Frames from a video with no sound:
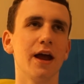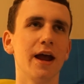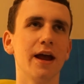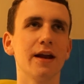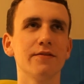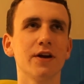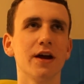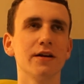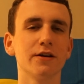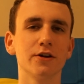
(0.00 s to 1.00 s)
and I've
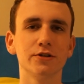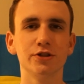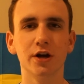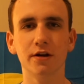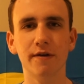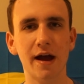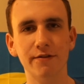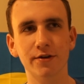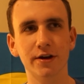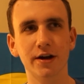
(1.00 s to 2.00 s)
gotten a good chunk of
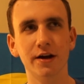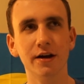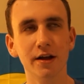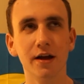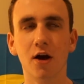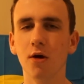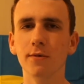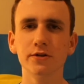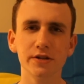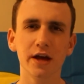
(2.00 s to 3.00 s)
Africa,
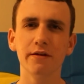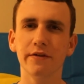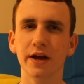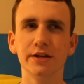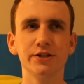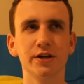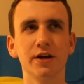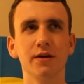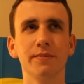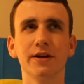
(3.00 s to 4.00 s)
almost none of
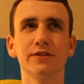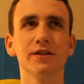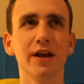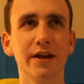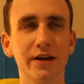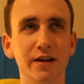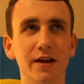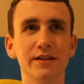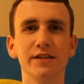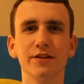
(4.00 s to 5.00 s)
Asia, because like
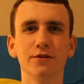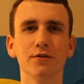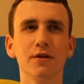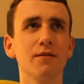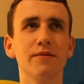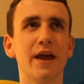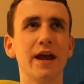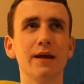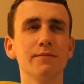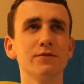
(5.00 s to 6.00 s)
it's either
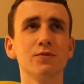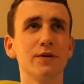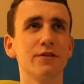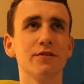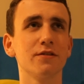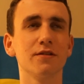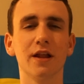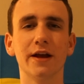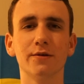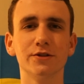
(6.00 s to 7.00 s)
names with
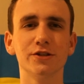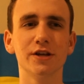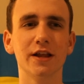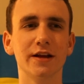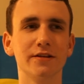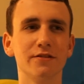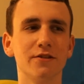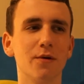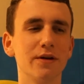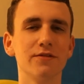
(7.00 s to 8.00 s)
languages I like
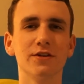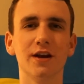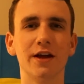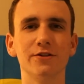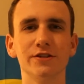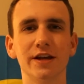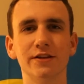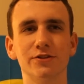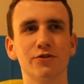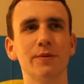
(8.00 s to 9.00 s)
don't even
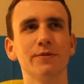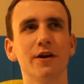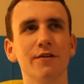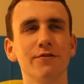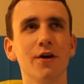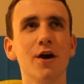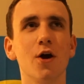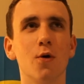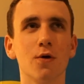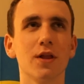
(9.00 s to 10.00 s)
understand the script of,
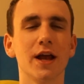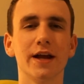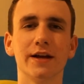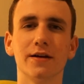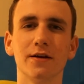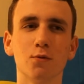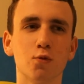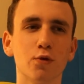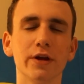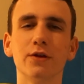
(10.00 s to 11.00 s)
or like
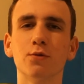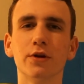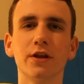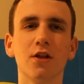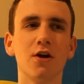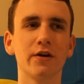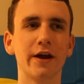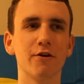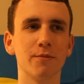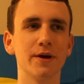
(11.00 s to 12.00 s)
really long
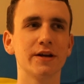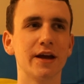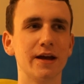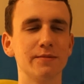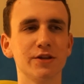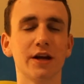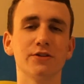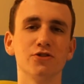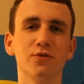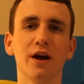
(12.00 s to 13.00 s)
Arabic names. Like
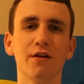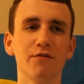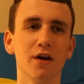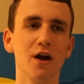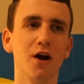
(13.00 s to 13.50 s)
I do have